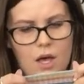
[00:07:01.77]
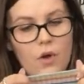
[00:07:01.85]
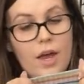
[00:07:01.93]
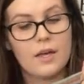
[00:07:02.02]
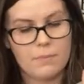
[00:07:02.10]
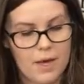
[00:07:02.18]

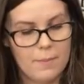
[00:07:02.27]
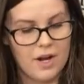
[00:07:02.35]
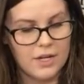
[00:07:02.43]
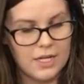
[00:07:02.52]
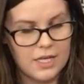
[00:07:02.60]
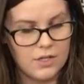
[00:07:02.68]
okay,
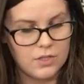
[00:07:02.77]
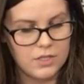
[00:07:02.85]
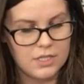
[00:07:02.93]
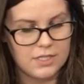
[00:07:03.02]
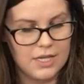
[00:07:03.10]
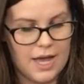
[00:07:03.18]
American Eagle
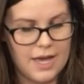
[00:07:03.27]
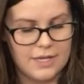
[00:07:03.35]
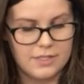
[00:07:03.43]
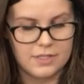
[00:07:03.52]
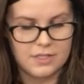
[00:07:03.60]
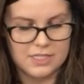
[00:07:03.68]

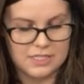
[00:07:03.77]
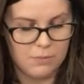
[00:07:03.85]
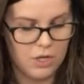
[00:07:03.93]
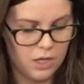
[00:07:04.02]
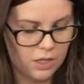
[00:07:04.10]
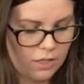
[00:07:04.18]
size
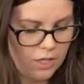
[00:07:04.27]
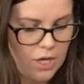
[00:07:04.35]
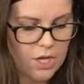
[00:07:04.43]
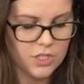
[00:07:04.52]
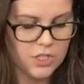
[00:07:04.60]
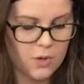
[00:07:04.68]
small.
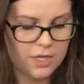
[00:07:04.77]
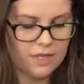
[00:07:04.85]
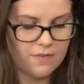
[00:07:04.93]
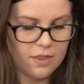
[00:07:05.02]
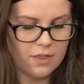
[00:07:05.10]
So even